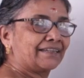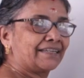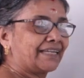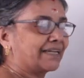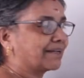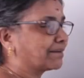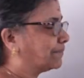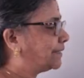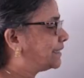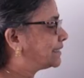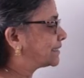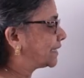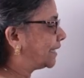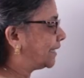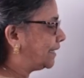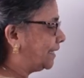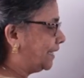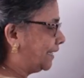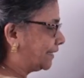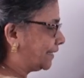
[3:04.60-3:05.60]
here, means
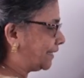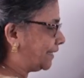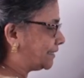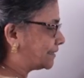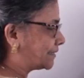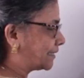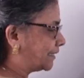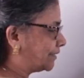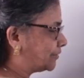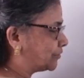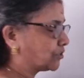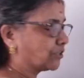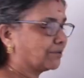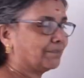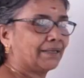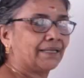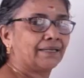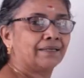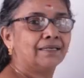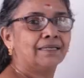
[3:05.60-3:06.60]
that he is
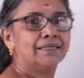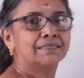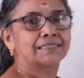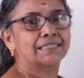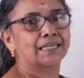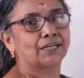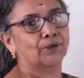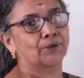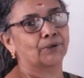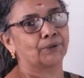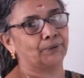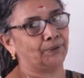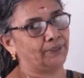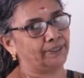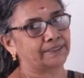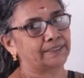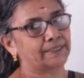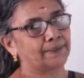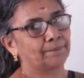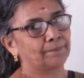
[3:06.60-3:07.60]
consuming 0
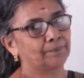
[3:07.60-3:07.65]
unit.